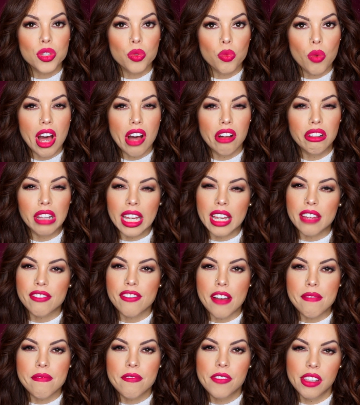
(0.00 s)
as well, like
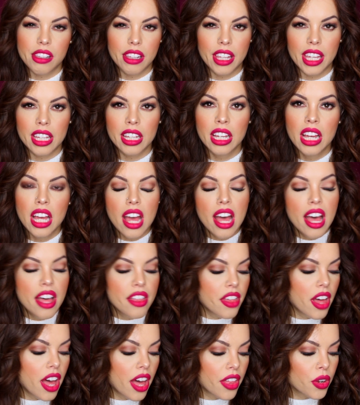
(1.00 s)
if I'm feeling
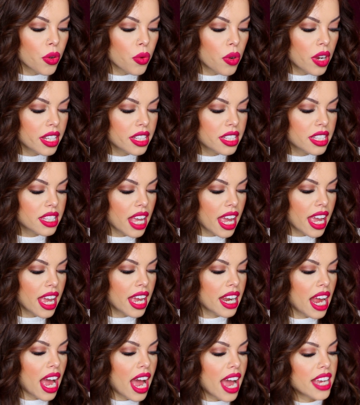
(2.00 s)
the other ones.
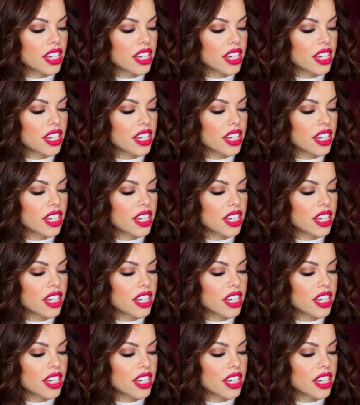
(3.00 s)
And